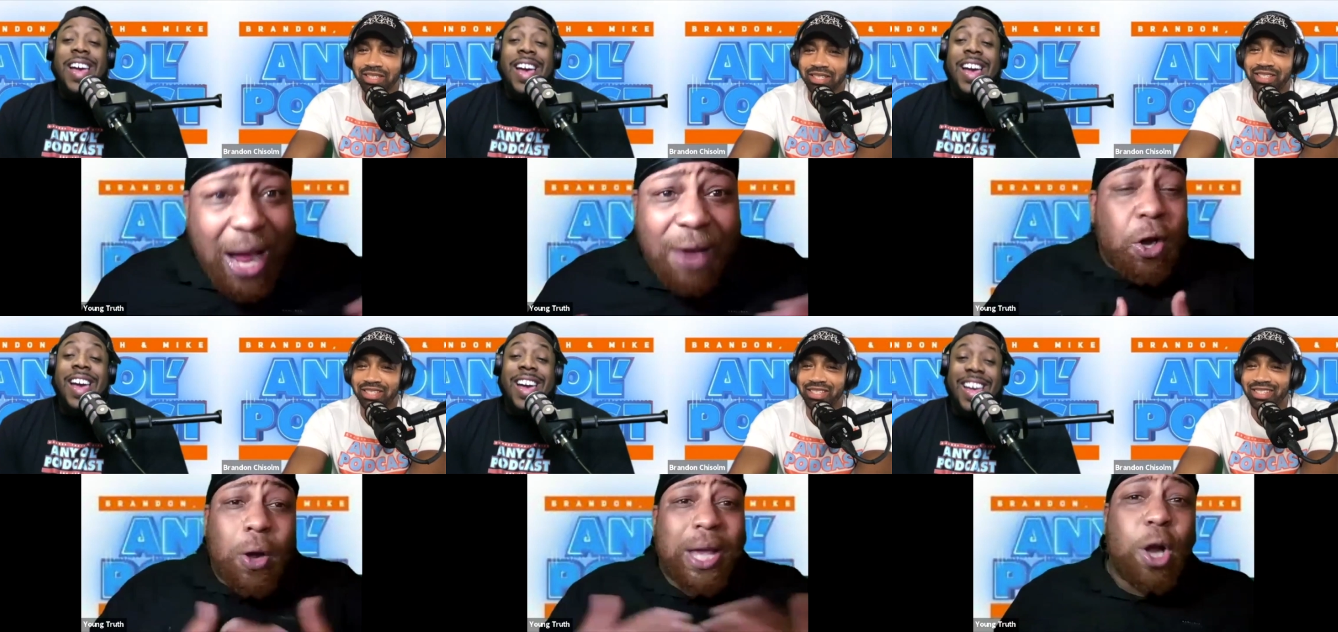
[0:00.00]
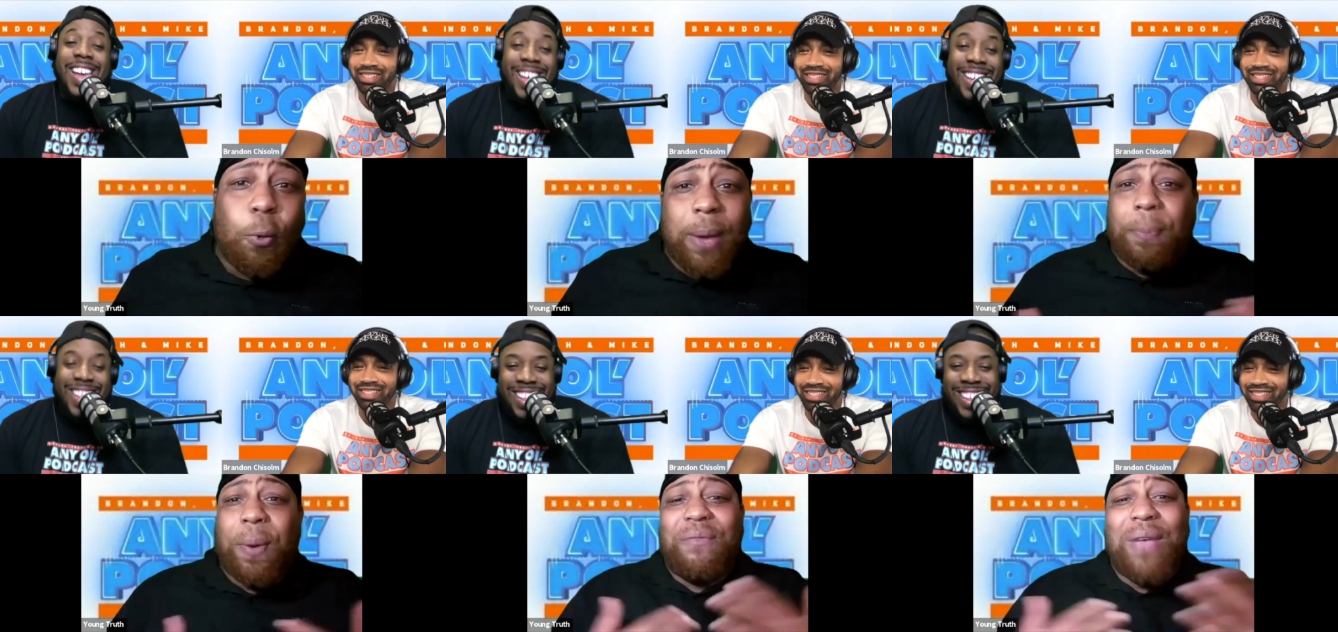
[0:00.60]
Speaker 1: never gonna get no
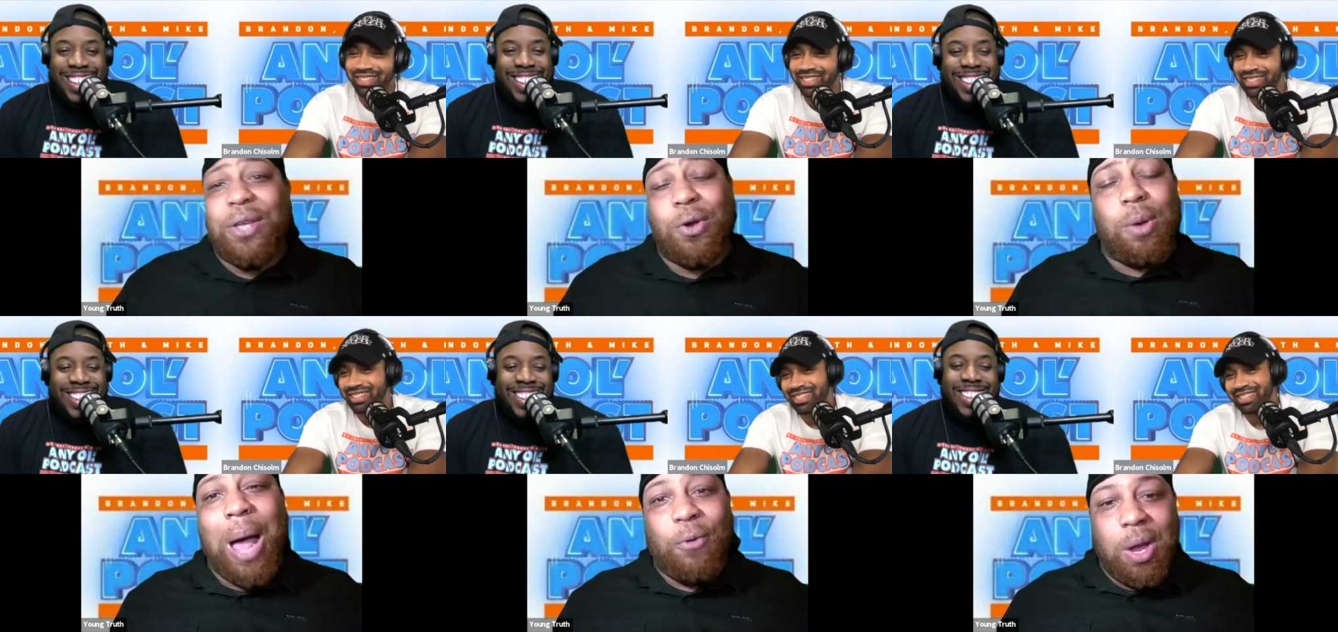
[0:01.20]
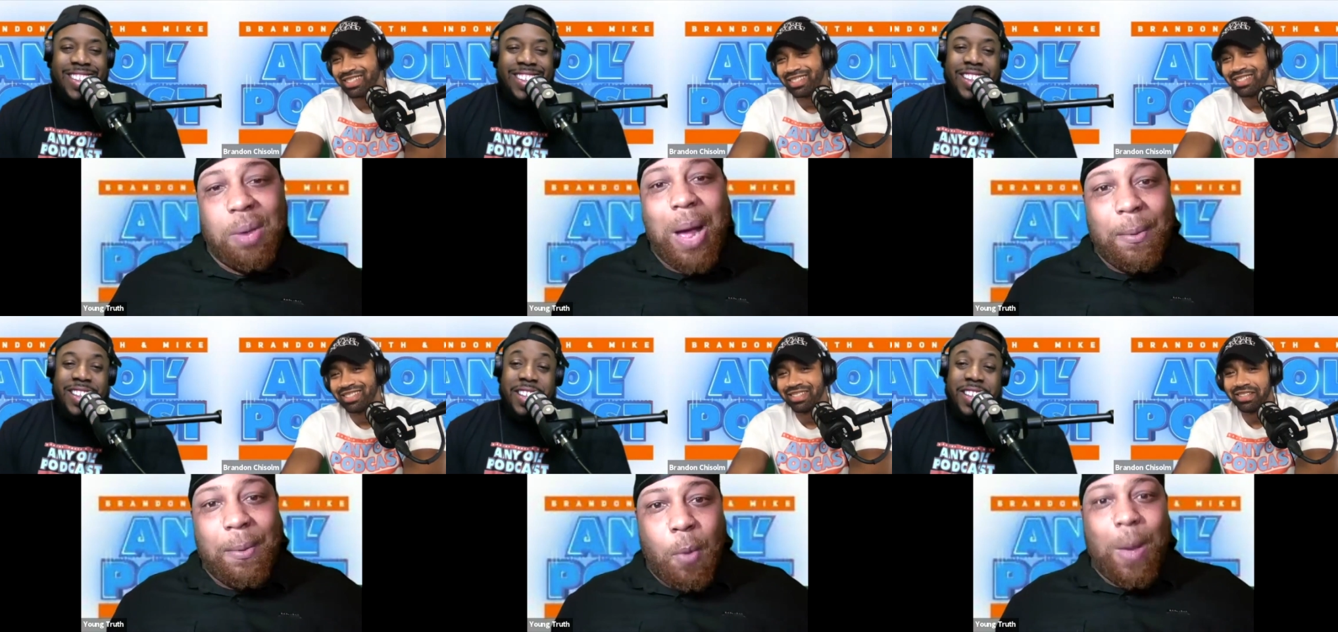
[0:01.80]
replay value on my on my
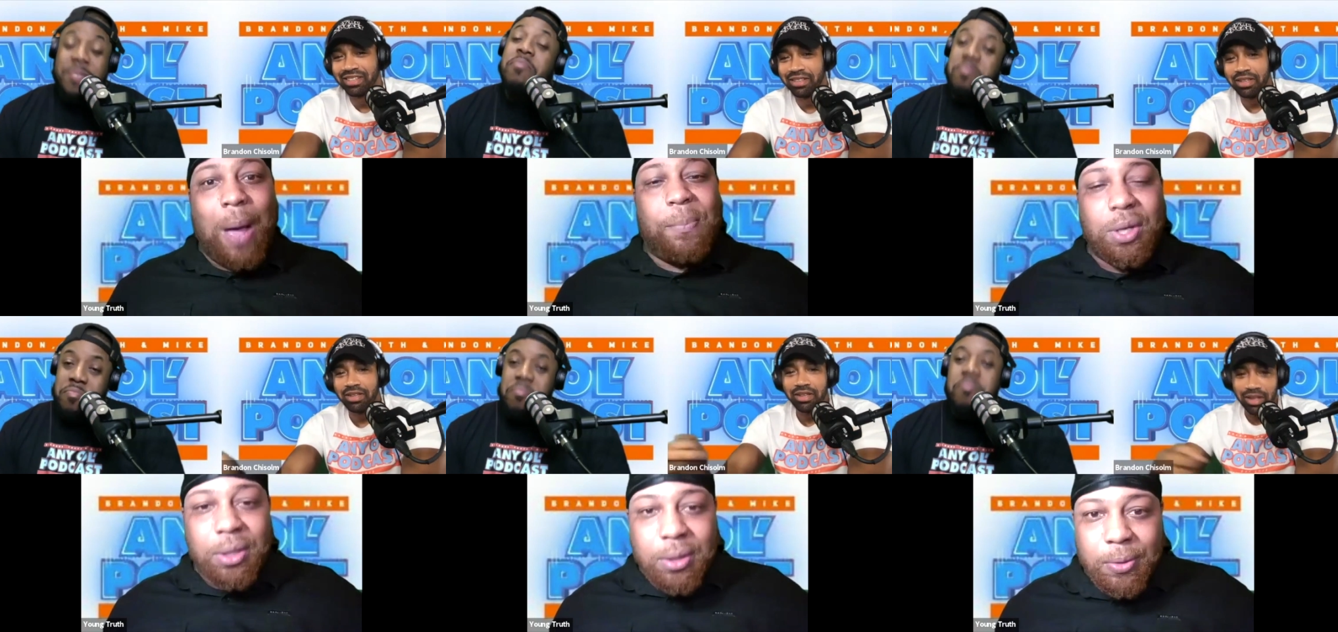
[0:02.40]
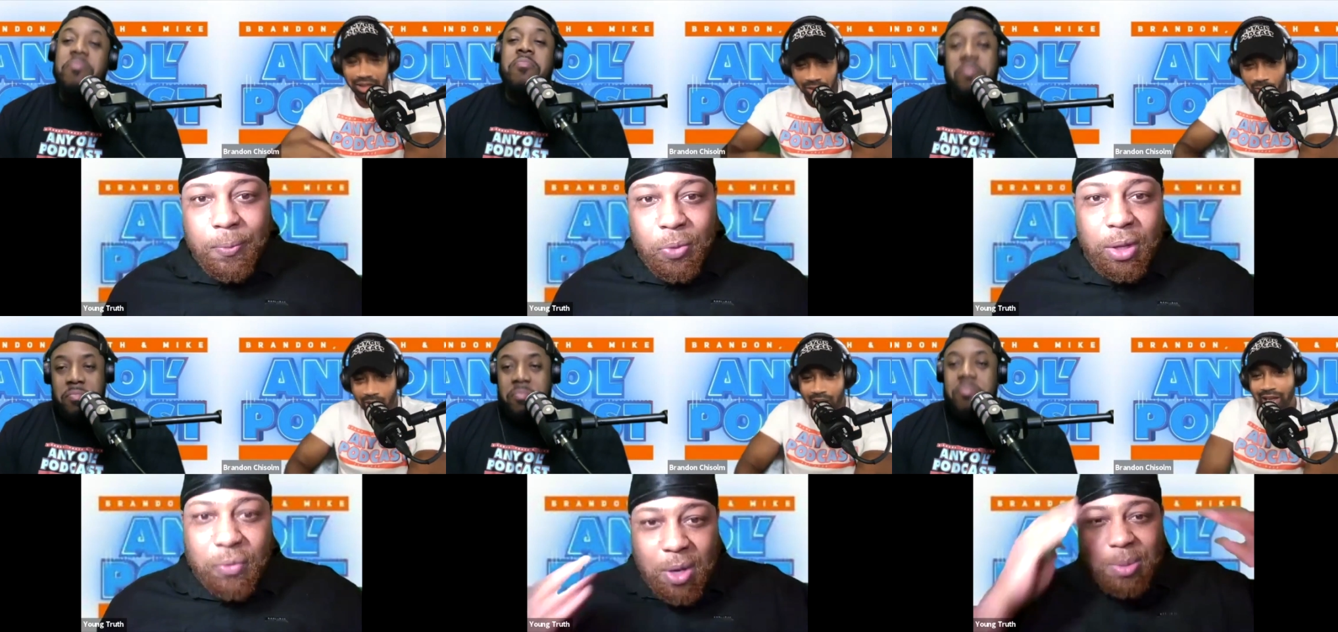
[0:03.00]
on my book.
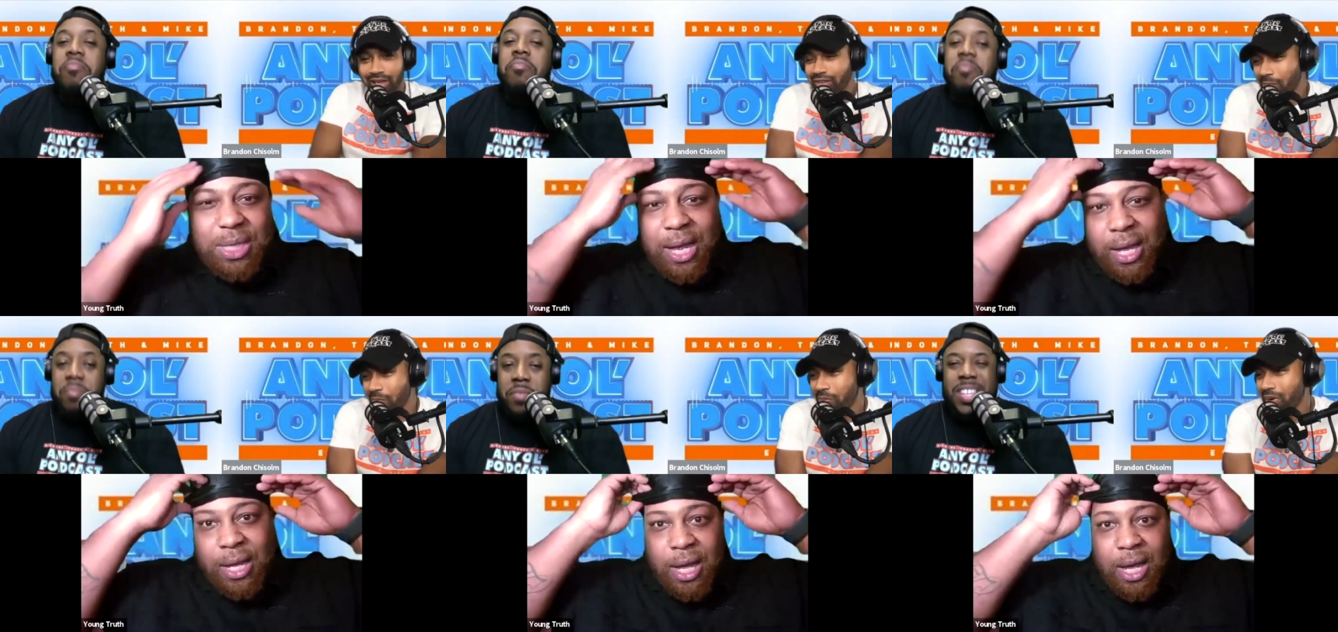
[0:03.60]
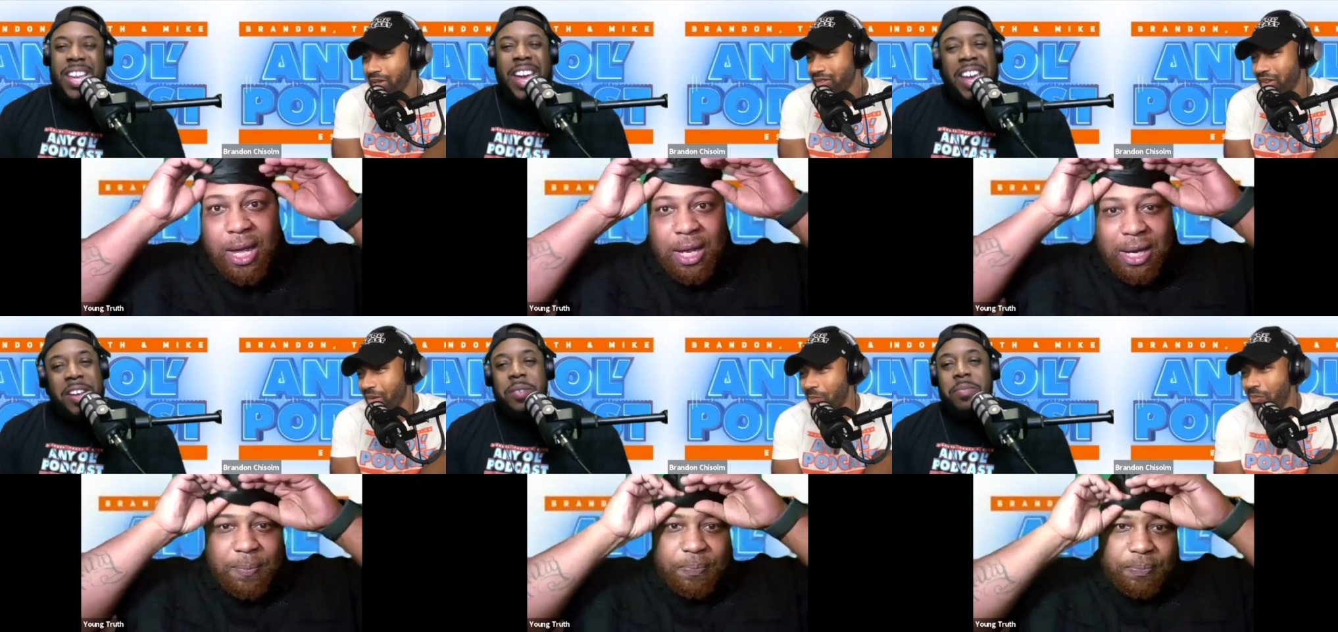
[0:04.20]
Speaker 2: Why? You know it's what a, I'm saying? It's
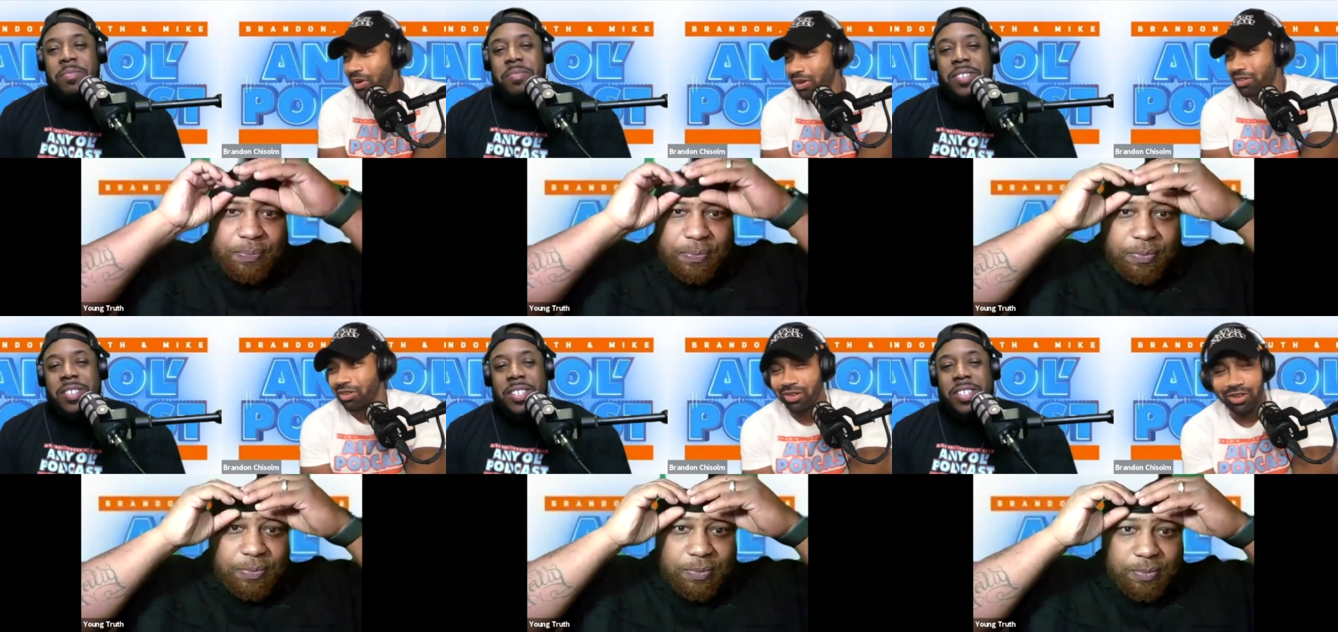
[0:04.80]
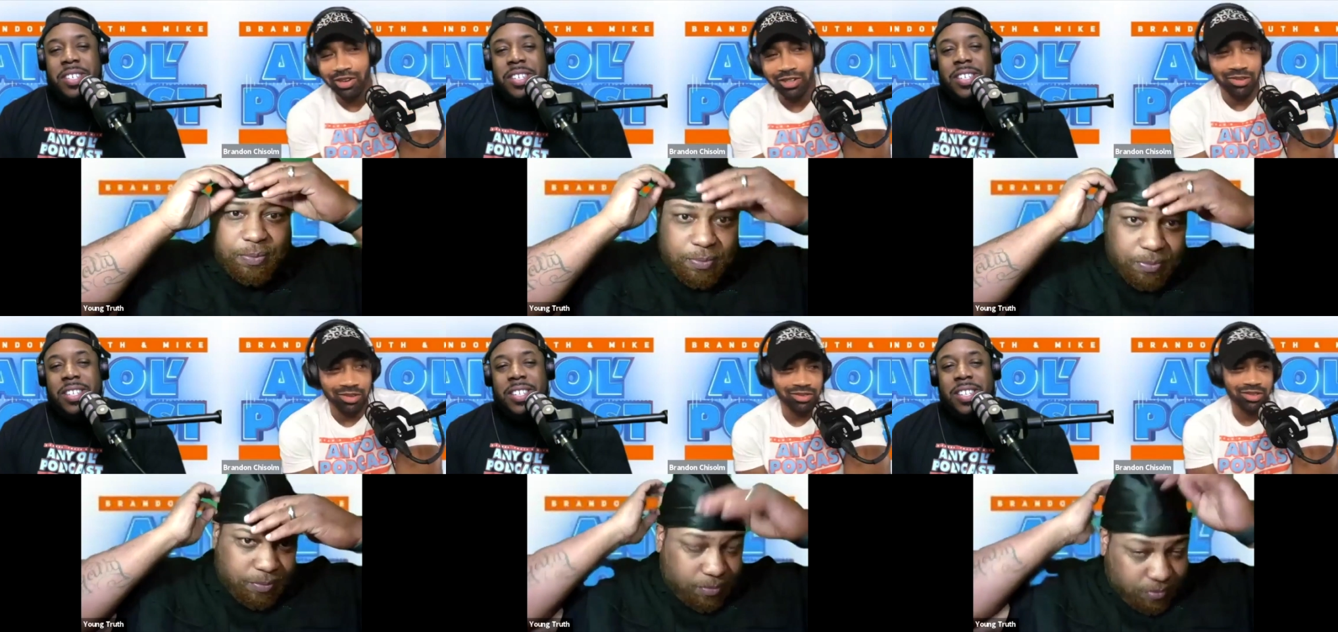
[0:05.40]
Damn. a bunch of great songs
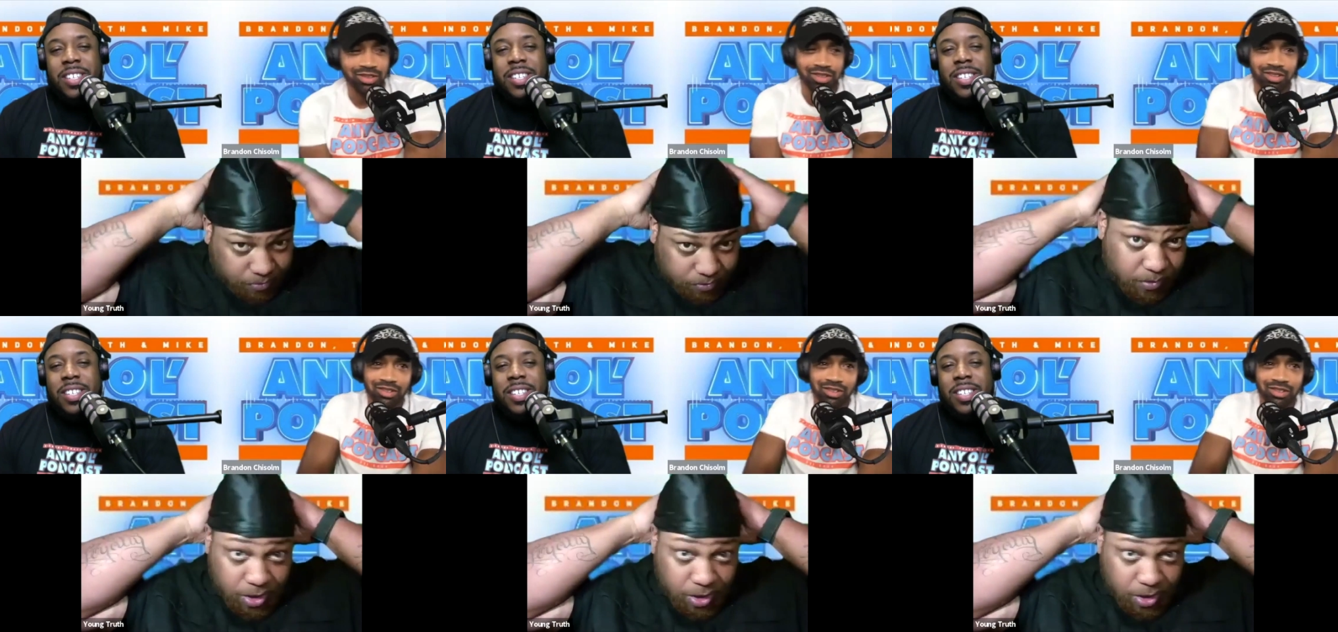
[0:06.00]
on there.